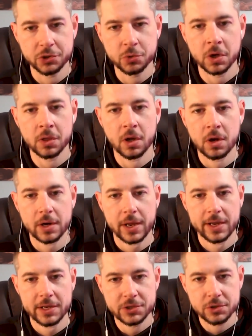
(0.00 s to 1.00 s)
you unlock
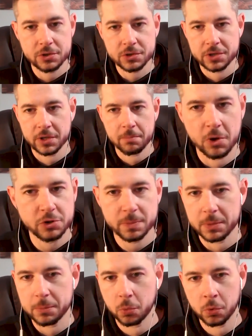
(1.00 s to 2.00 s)
answers that
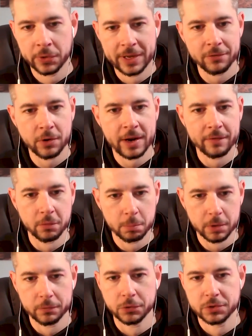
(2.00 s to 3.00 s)
most people will never have the
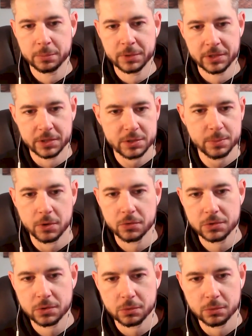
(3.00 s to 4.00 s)
privilege of being
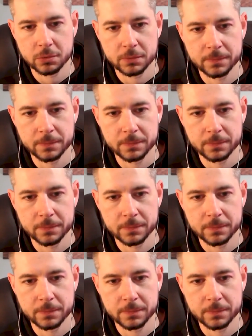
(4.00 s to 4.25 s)
exposed to.